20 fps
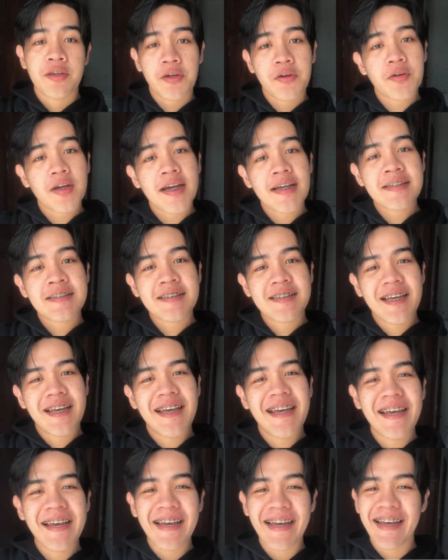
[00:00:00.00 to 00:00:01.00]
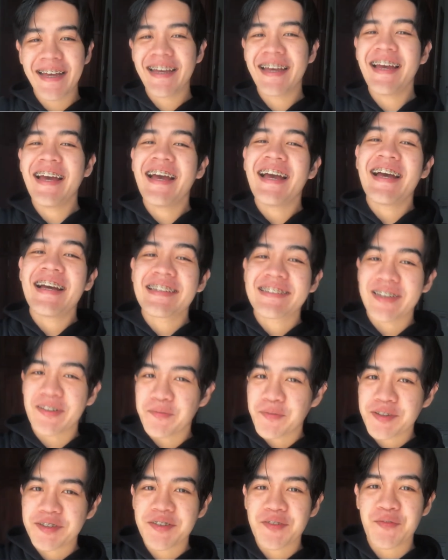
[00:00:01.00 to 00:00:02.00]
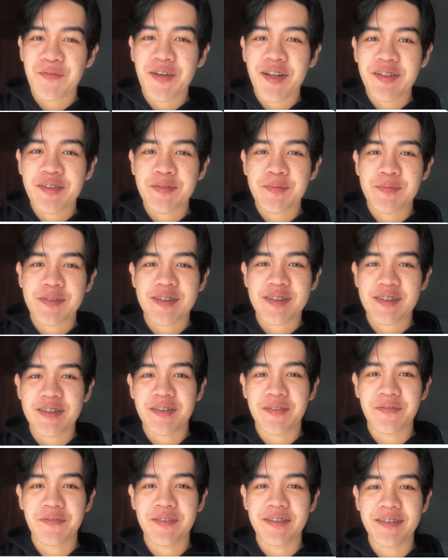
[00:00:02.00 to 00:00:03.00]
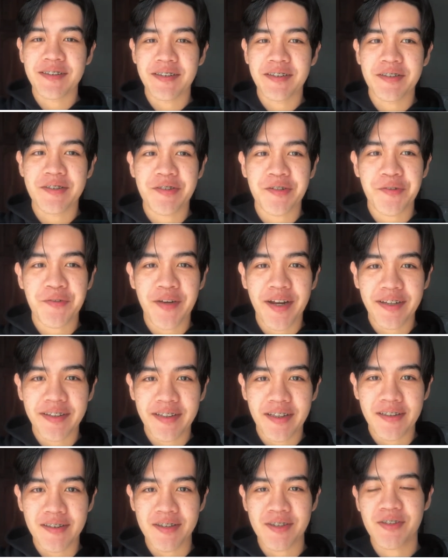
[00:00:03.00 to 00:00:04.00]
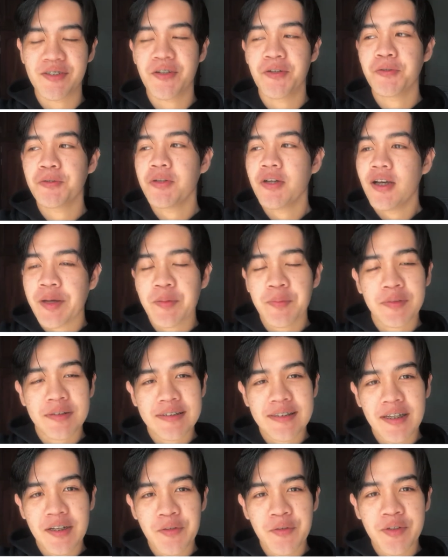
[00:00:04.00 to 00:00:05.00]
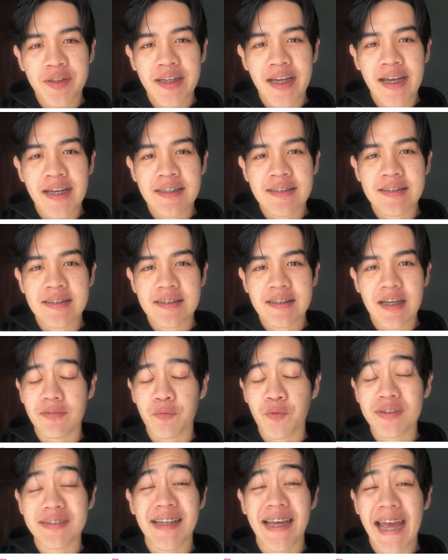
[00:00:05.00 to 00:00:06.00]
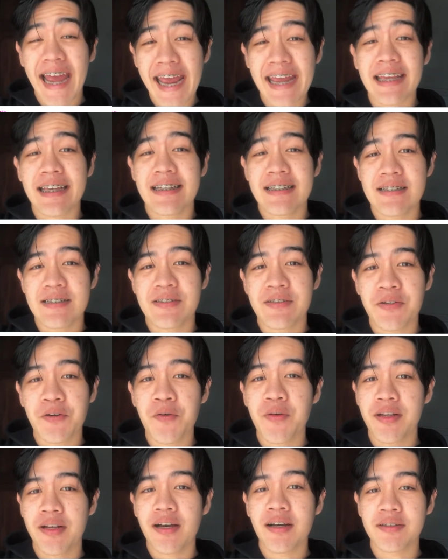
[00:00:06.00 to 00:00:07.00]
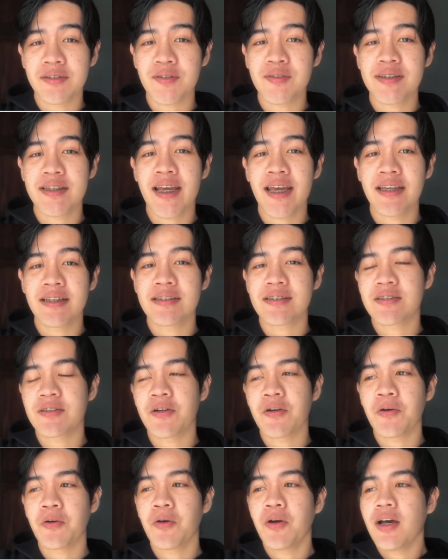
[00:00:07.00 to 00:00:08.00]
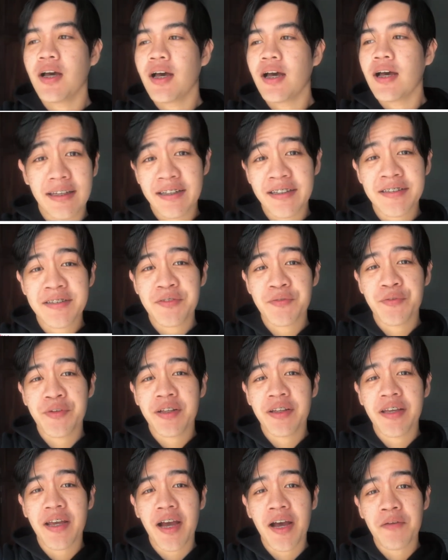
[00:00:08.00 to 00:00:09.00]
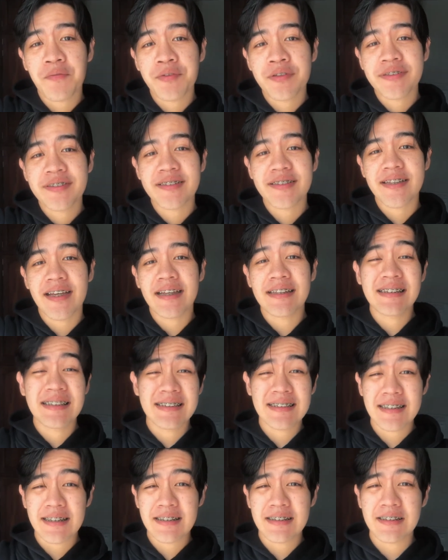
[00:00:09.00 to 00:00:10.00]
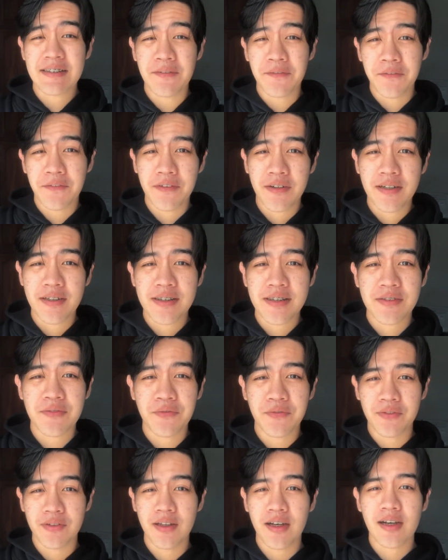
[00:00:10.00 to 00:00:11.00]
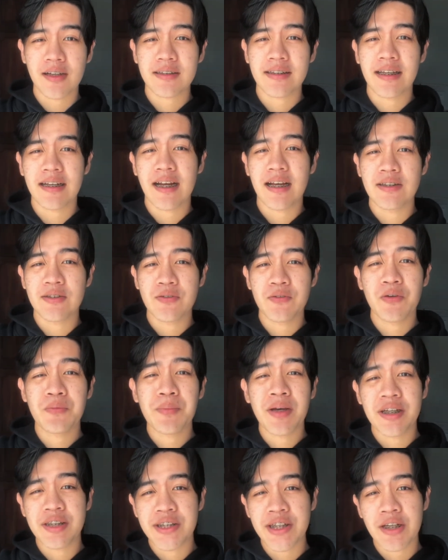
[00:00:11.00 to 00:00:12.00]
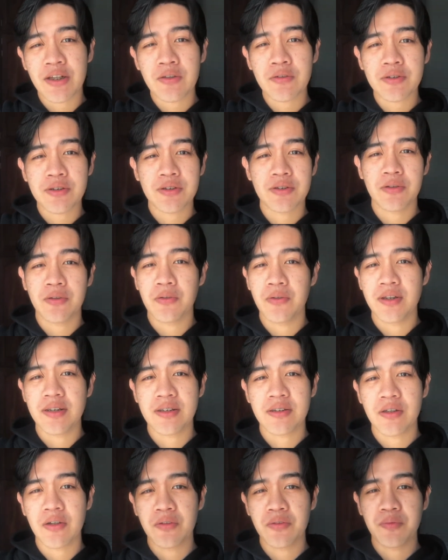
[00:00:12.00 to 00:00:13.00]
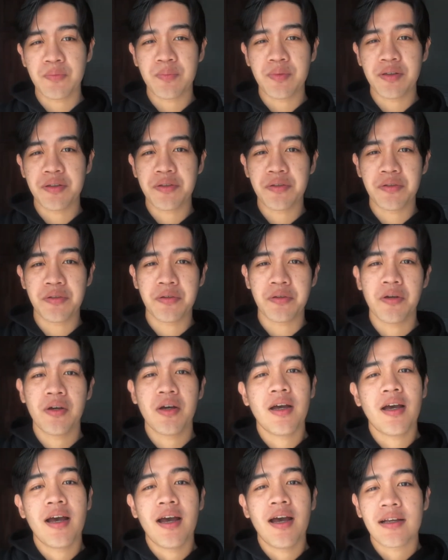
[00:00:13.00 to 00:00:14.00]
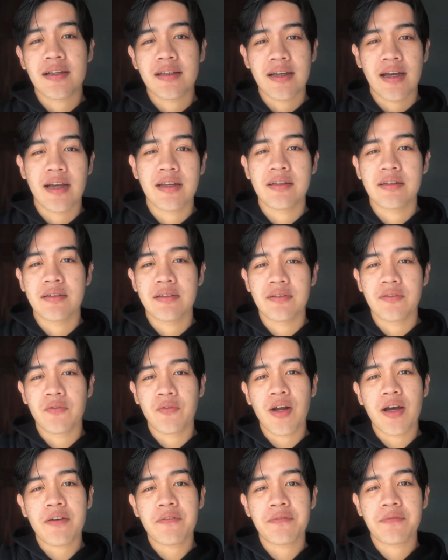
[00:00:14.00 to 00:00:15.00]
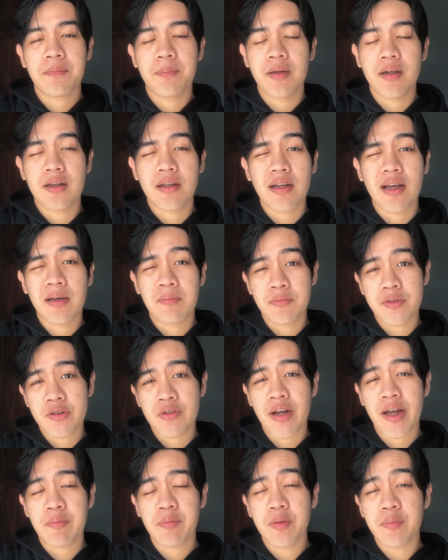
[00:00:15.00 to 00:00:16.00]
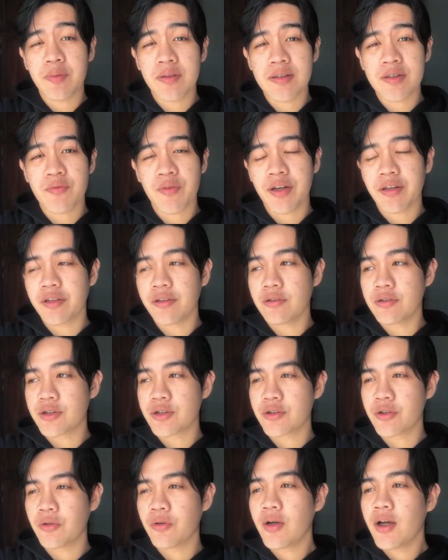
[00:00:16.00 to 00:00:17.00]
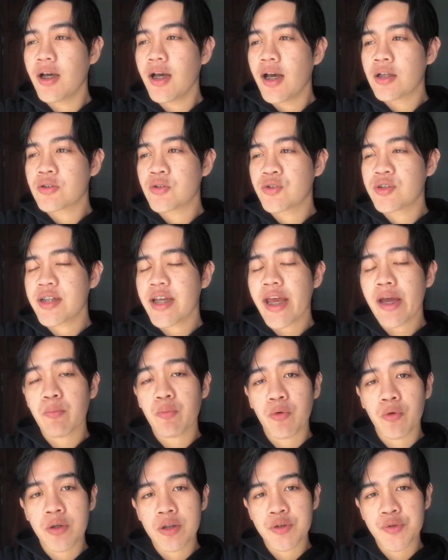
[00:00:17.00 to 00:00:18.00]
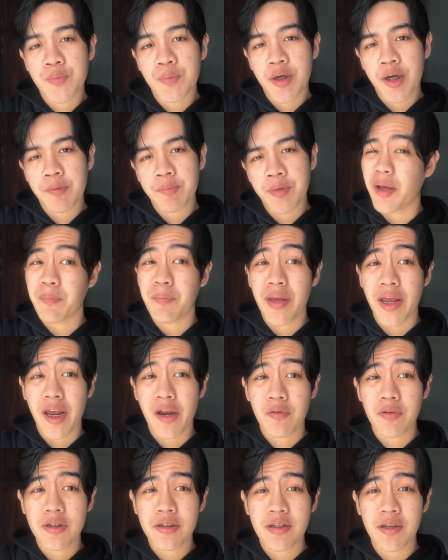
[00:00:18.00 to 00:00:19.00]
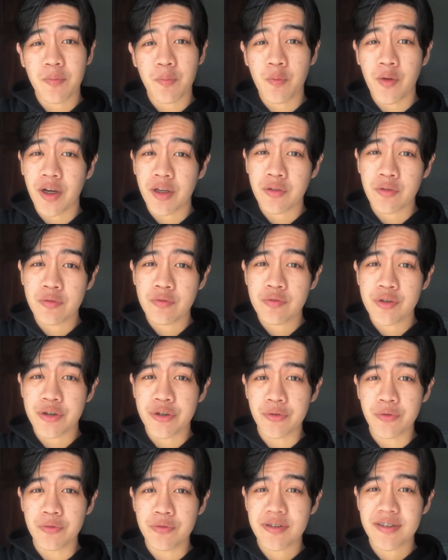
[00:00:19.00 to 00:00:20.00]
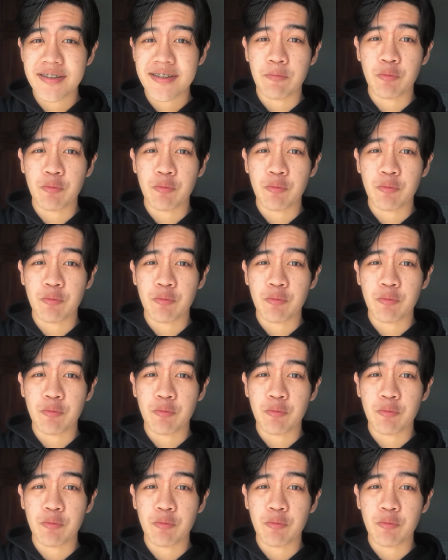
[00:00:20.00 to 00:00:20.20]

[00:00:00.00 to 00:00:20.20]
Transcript: Yo guys, that was a random stuff in the intro right there. So I'm gonna tell you guys what the heck is going on today. So it is really obvious that this is the first vlog that I do on my channel, so it's gonna be, you know, kind of rough, but I'm trying my best right here. So today I'm going to buy my parent a brand new shoes.